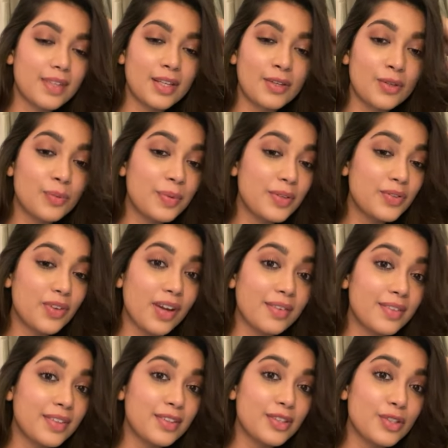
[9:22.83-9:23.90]
And you've been
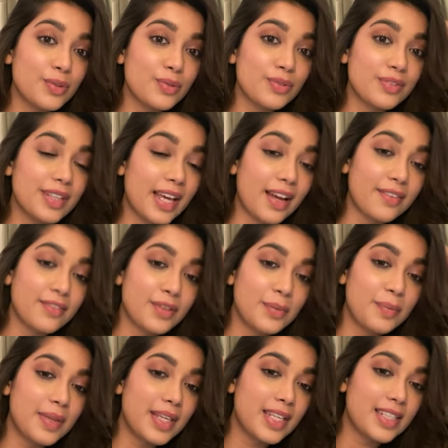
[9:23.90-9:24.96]
traveling too. We have
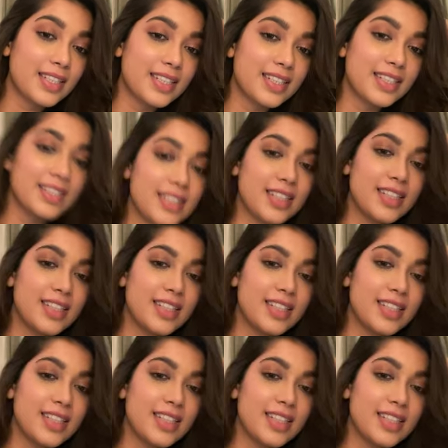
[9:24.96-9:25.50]
to meet.